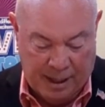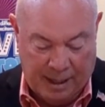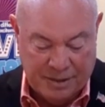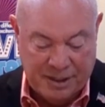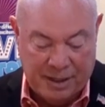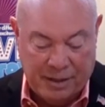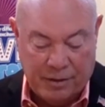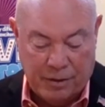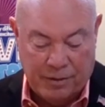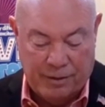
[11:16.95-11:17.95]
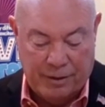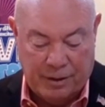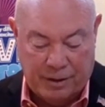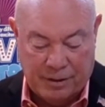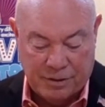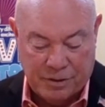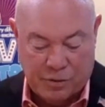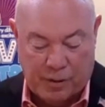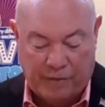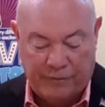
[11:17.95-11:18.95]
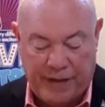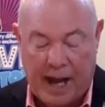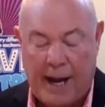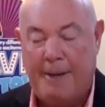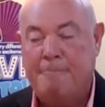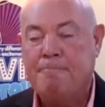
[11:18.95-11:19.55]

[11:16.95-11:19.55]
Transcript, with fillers: and 2 Corinthians 12, 9.